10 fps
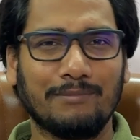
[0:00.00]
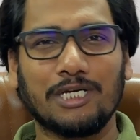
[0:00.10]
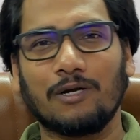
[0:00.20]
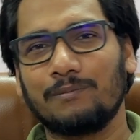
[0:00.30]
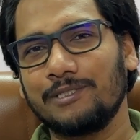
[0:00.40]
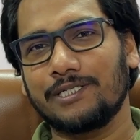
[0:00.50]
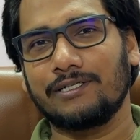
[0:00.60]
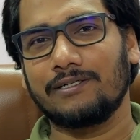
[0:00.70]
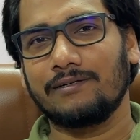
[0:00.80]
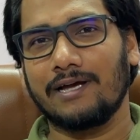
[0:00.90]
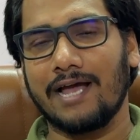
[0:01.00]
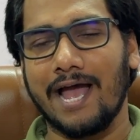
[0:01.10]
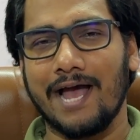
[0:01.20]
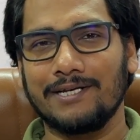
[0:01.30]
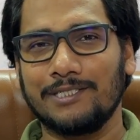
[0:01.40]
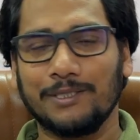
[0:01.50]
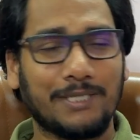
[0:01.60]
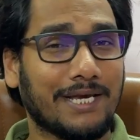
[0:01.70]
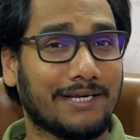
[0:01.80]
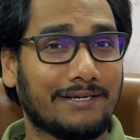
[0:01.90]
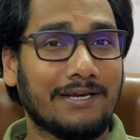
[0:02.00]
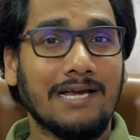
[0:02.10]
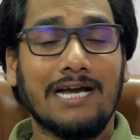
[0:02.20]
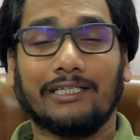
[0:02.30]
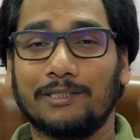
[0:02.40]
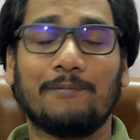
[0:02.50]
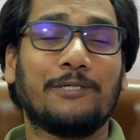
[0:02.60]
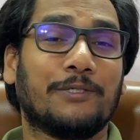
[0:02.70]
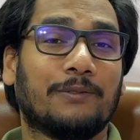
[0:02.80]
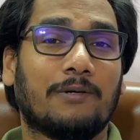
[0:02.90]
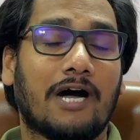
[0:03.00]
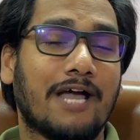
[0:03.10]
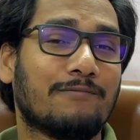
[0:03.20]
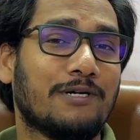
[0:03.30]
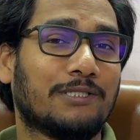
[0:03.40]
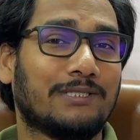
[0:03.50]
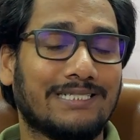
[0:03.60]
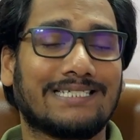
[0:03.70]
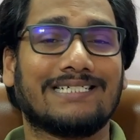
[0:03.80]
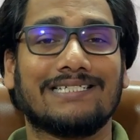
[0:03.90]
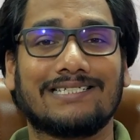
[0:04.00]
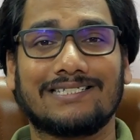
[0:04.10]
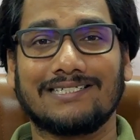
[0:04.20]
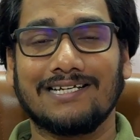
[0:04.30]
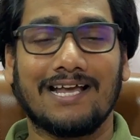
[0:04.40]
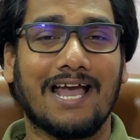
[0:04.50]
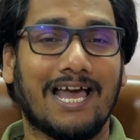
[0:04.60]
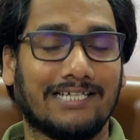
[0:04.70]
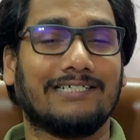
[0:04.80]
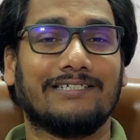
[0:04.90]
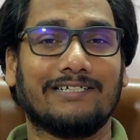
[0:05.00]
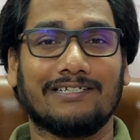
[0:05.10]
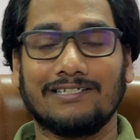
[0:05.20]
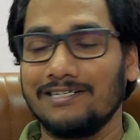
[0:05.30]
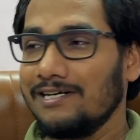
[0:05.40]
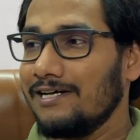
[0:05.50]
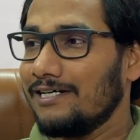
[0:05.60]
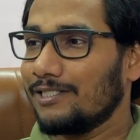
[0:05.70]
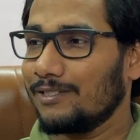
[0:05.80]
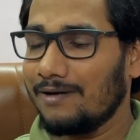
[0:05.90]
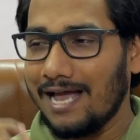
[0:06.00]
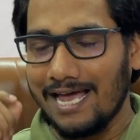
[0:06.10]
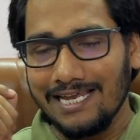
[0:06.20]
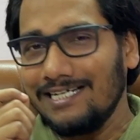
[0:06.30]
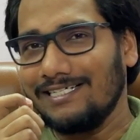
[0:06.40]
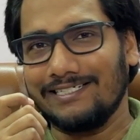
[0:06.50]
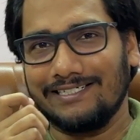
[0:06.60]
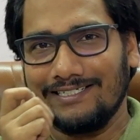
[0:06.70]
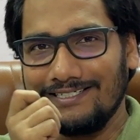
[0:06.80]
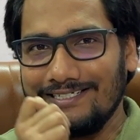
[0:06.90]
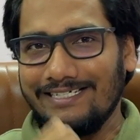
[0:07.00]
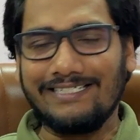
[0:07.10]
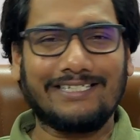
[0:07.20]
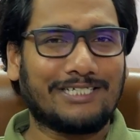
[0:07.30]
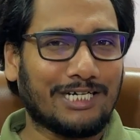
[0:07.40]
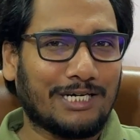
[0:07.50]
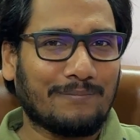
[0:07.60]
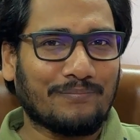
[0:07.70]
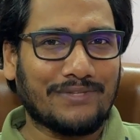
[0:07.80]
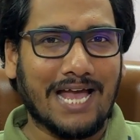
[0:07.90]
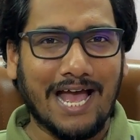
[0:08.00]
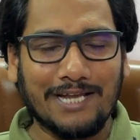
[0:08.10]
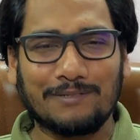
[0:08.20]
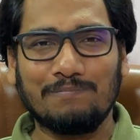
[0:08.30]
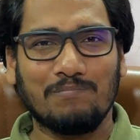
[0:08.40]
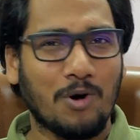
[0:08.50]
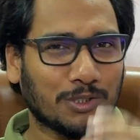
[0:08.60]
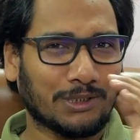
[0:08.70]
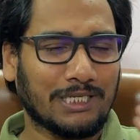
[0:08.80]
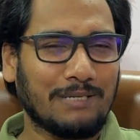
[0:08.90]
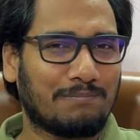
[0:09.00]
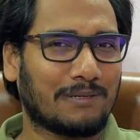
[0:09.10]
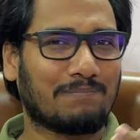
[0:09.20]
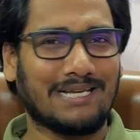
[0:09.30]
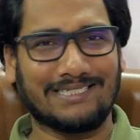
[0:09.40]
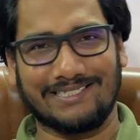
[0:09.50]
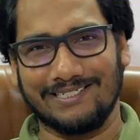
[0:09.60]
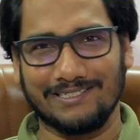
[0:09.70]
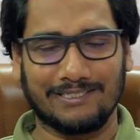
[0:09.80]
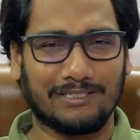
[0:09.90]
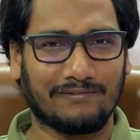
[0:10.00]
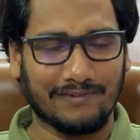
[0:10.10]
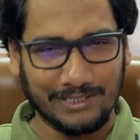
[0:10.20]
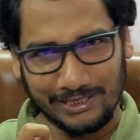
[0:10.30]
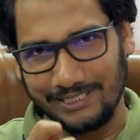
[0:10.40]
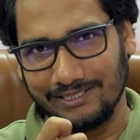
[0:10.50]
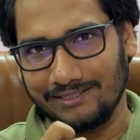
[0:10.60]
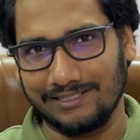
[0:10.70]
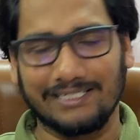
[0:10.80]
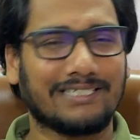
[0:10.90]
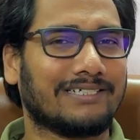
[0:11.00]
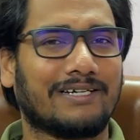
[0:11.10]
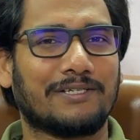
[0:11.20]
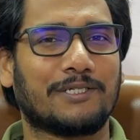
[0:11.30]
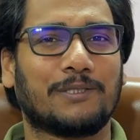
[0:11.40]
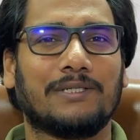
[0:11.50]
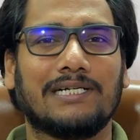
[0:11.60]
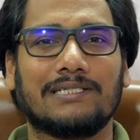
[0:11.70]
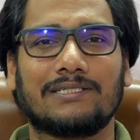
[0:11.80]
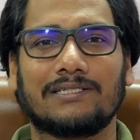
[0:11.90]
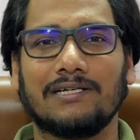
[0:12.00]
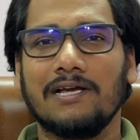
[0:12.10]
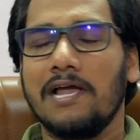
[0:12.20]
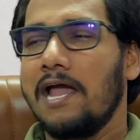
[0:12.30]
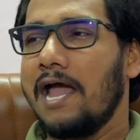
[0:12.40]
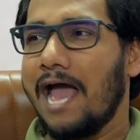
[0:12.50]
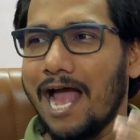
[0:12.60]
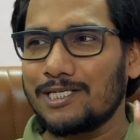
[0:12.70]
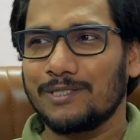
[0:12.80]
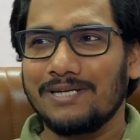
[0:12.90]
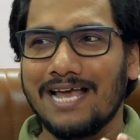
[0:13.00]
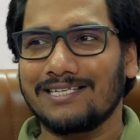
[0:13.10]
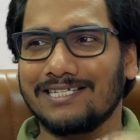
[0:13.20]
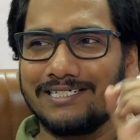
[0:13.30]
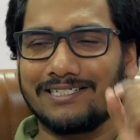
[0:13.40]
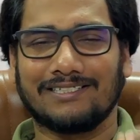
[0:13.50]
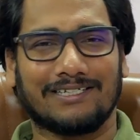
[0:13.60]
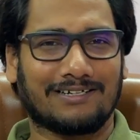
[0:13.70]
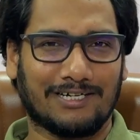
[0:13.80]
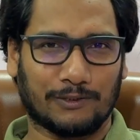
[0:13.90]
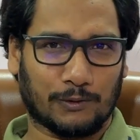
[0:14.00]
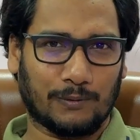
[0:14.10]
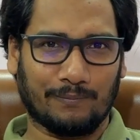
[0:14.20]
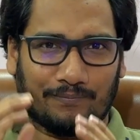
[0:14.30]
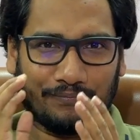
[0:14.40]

is Alok Mishra and today in this video I am going to discuss allegory. So allegory is a term that mostly perplexes the first year English literature students as soon as they enter their classroom.